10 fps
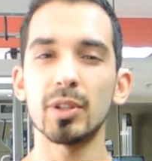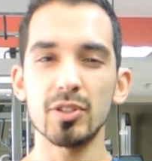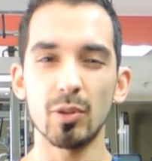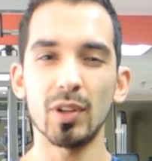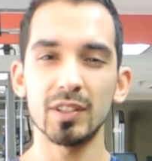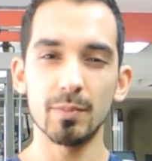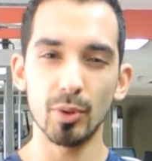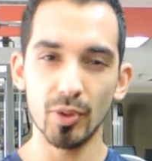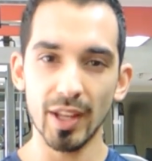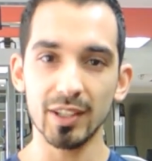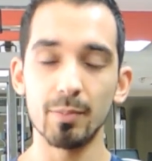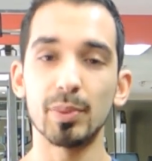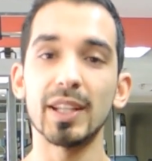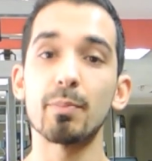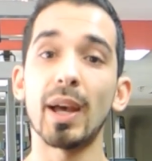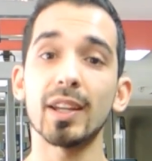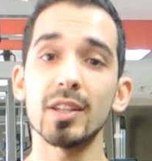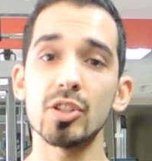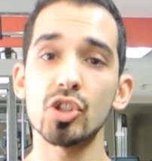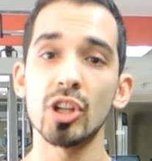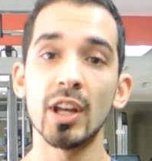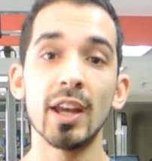because I wanted to build that complete package.